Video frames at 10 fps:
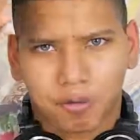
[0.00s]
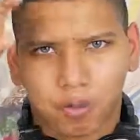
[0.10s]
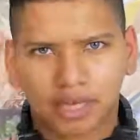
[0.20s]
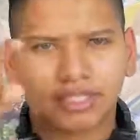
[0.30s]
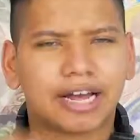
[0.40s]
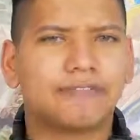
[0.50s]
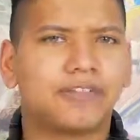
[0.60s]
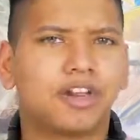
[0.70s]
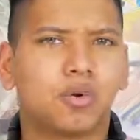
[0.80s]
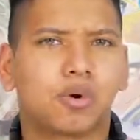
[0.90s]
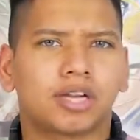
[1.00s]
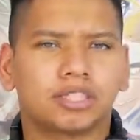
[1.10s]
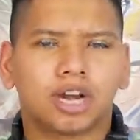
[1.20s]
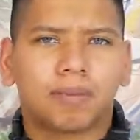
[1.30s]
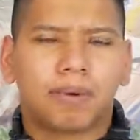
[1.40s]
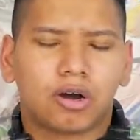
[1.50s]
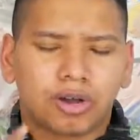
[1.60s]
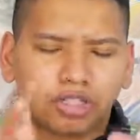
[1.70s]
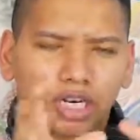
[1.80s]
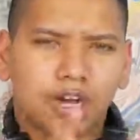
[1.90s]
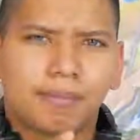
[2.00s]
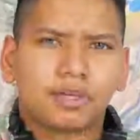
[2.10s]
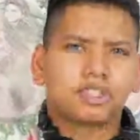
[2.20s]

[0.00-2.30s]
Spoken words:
watch that video where I talk about Dragon Ball